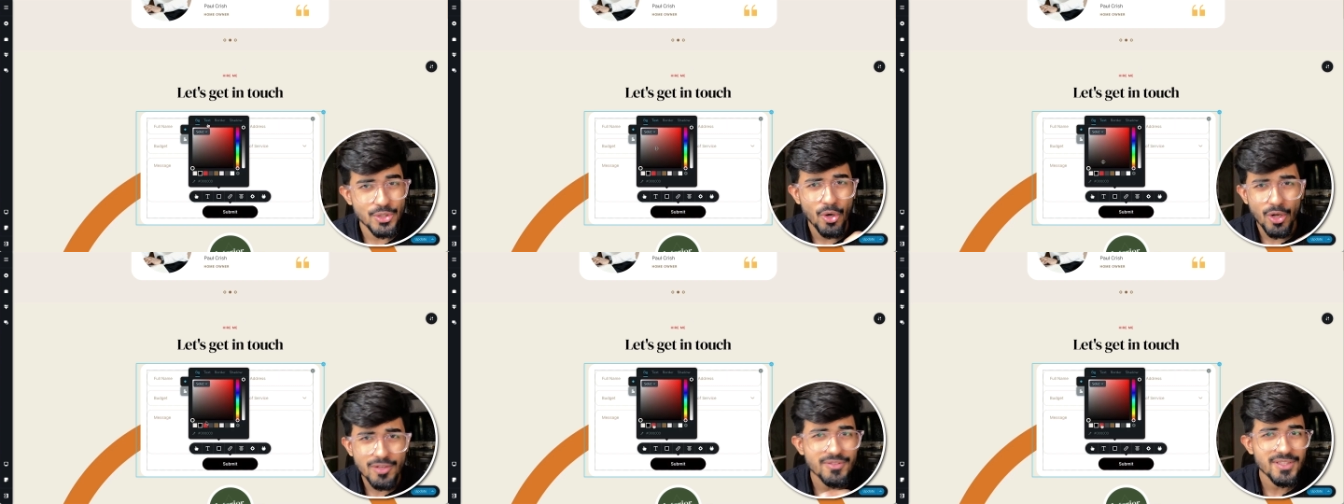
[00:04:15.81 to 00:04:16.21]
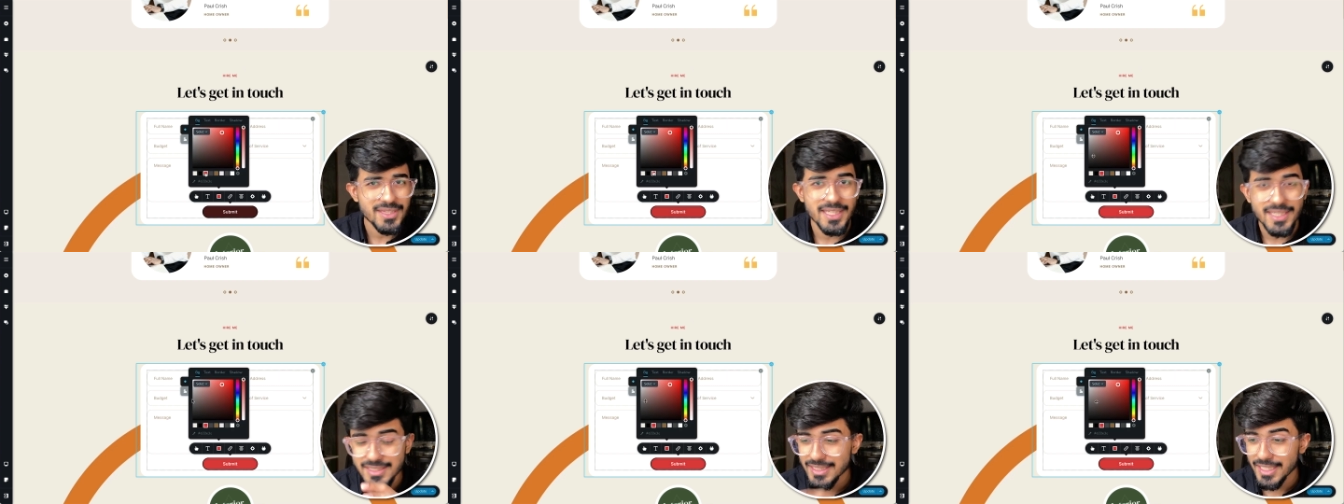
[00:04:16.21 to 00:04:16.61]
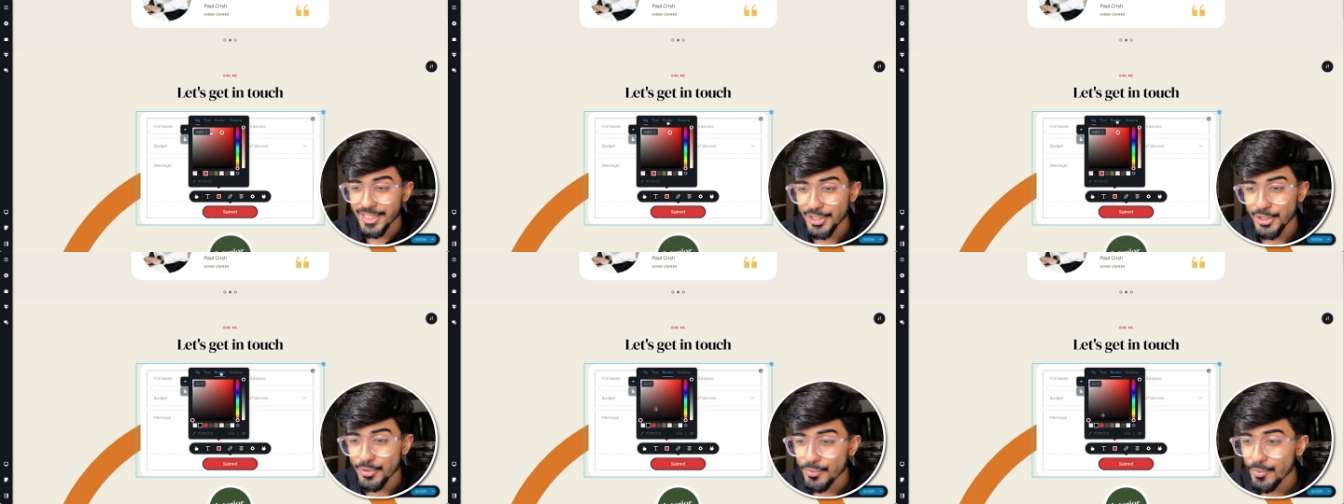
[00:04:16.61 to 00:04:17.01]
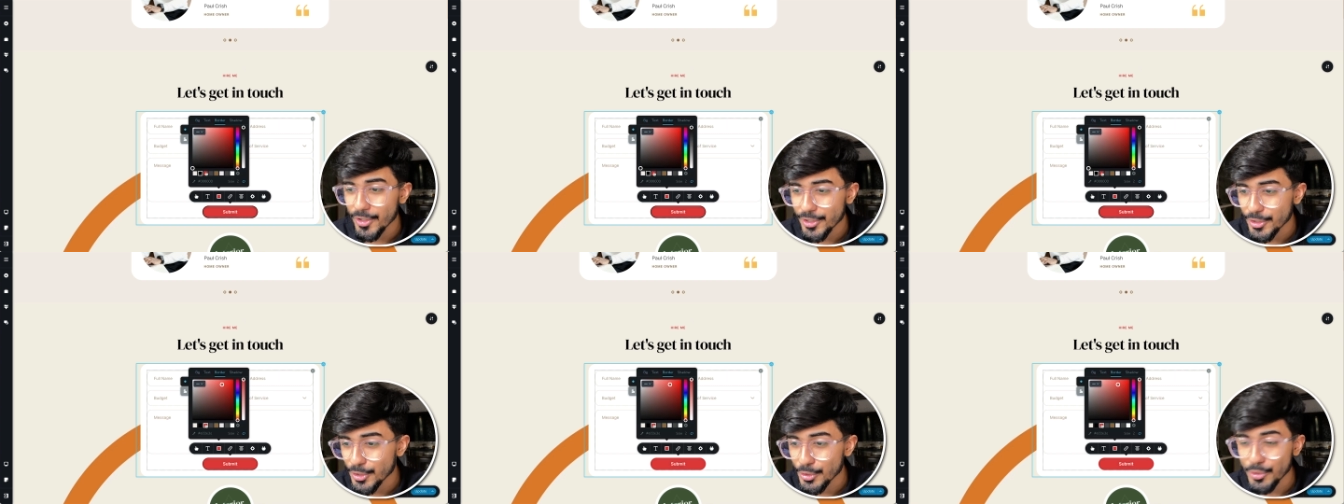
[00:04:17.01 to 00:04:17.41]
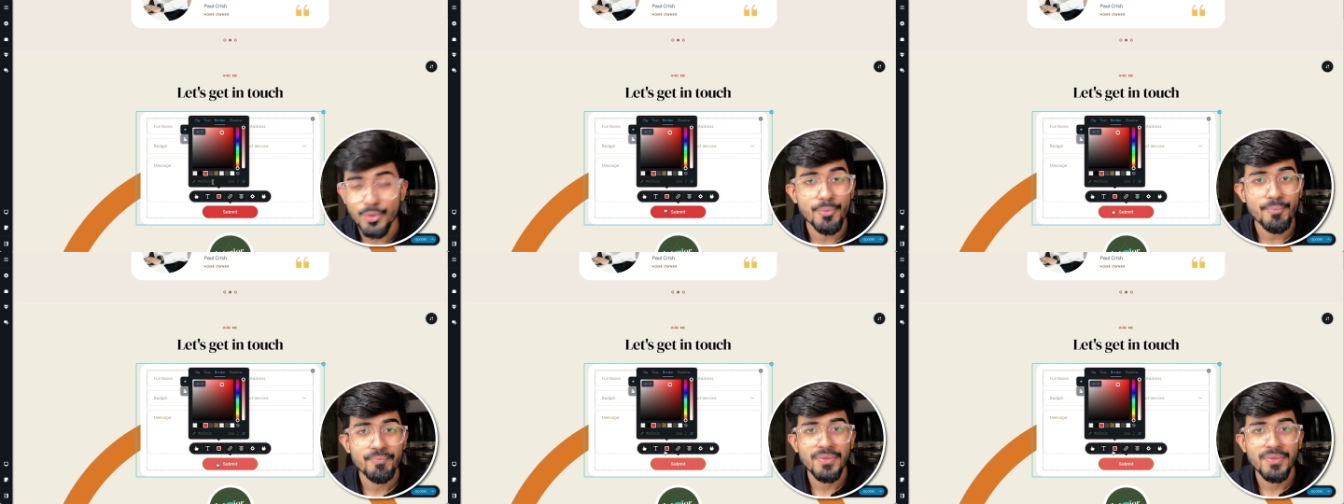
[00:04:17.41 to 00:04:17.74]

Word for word: all of the things that you want to do